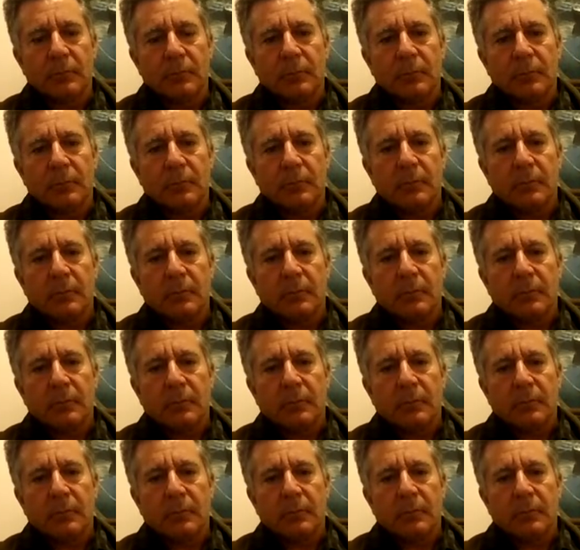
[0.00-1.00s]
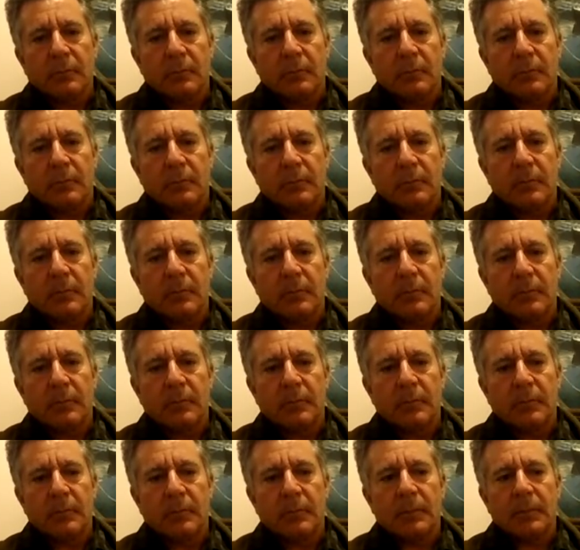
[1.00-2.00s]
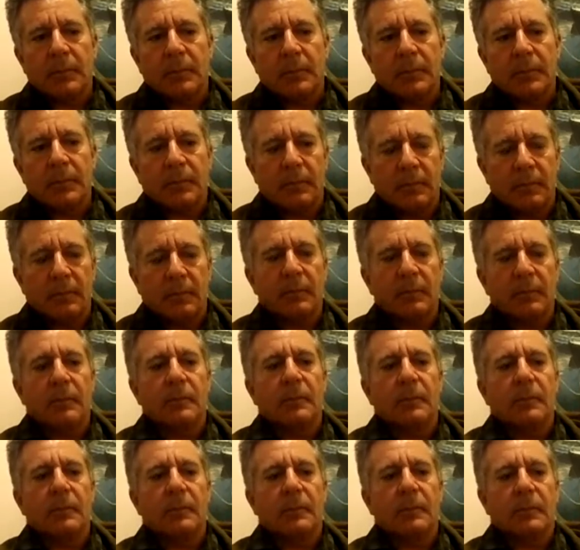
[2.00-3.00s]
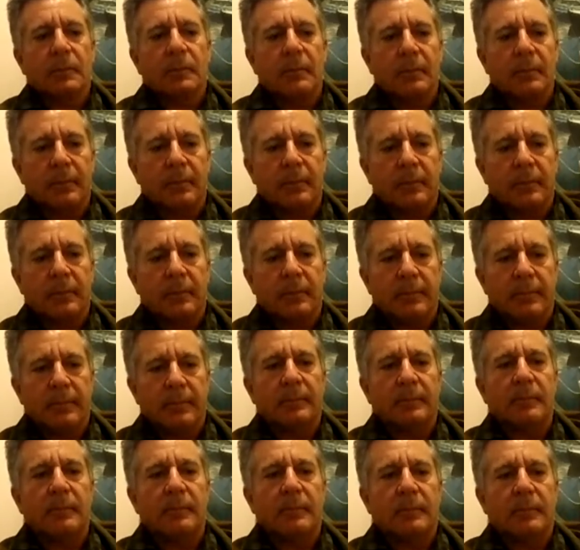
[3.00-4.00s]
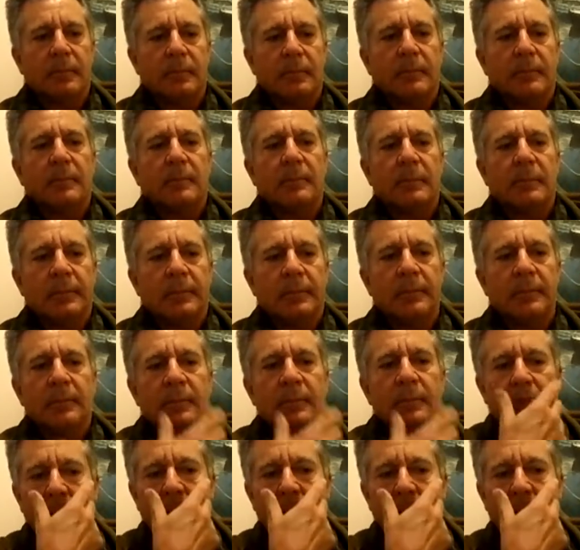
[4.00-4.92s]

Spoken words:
(not speaking)